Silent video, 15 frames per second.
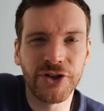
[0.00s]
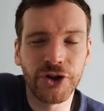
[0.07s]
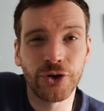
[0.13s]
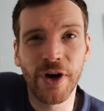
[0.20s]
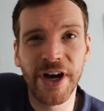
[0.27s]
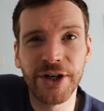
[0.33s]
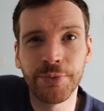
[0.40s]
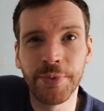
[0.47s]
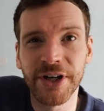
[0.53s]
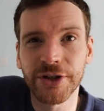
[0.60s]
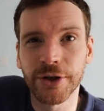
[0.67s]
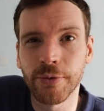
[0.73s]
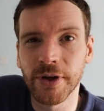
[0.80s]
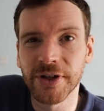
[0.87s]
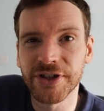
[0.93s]
strange
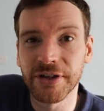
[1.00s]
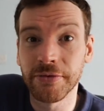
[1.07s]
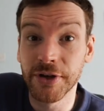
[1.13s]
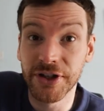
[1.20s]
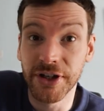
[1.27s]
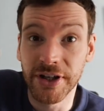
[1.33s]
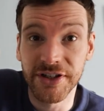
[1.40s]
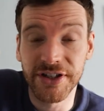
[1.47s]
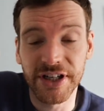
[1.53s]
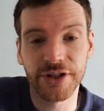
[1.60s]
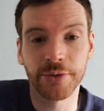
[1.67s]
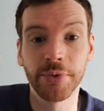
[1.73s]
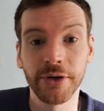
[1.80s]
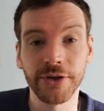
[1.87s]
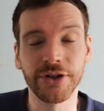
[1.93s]
picture quality which you can see
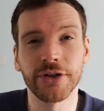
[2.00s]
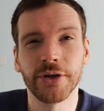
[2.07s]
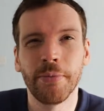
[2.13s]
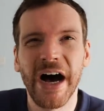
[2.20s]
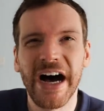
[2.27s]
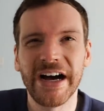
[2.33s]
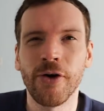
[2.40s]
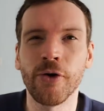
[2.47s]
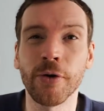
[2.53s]
as a plus as a